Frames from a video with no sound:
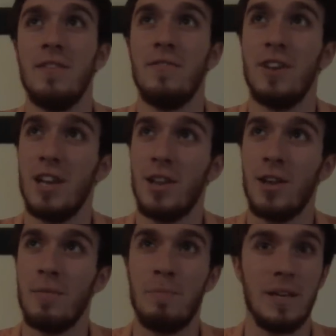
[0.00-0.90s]

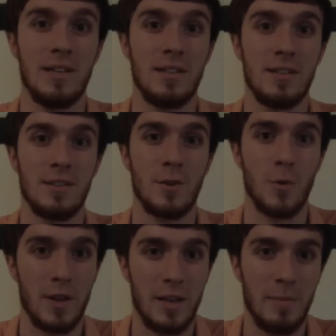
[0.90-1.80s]
vanilla mint
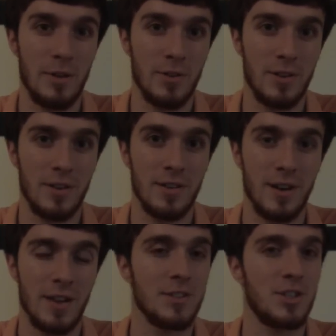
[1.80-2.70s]
green milk
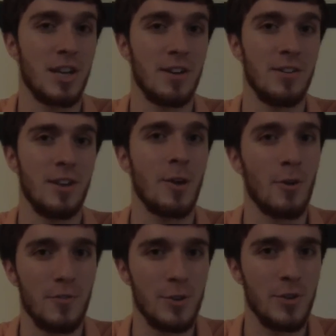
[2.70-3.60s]
on this channel. I
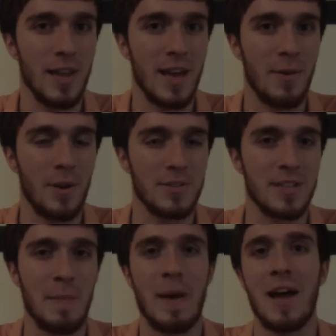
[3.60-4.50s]
reviewed that around
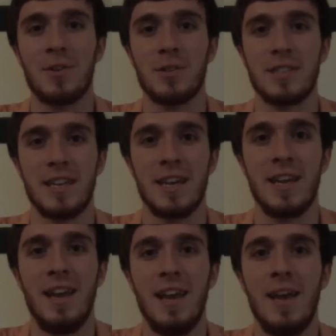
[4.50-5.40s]
St. Patrick's Day
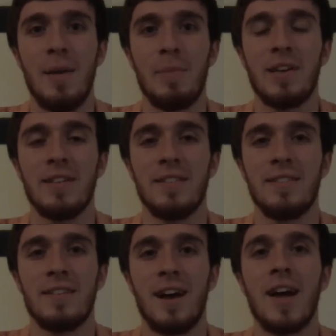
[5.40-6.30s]

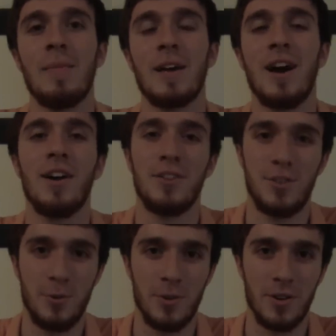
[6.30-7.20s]
because I am a
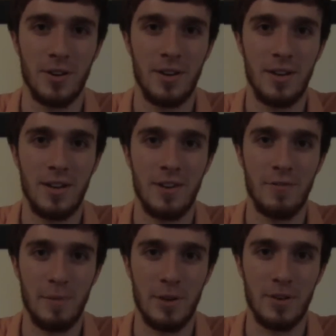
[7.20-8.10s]
connoisseur
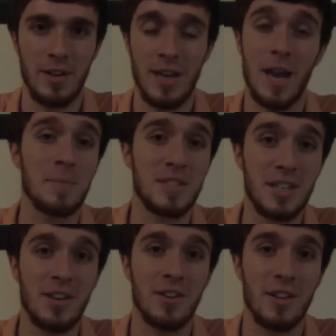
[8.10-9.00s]
of milk. And I'm
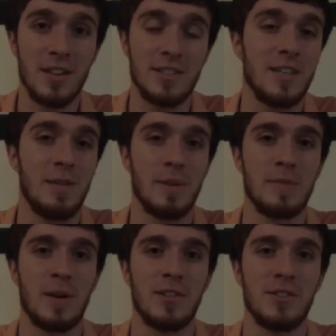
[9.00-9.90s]
still seeking my
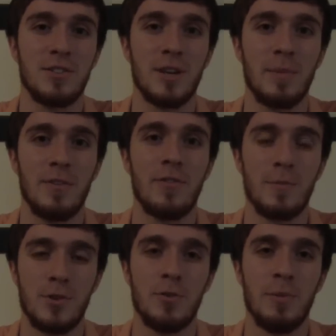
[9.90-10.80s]
sponsorship from
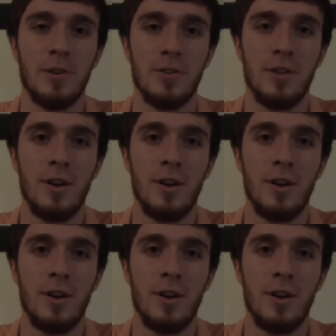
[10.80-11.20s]
Tru Moo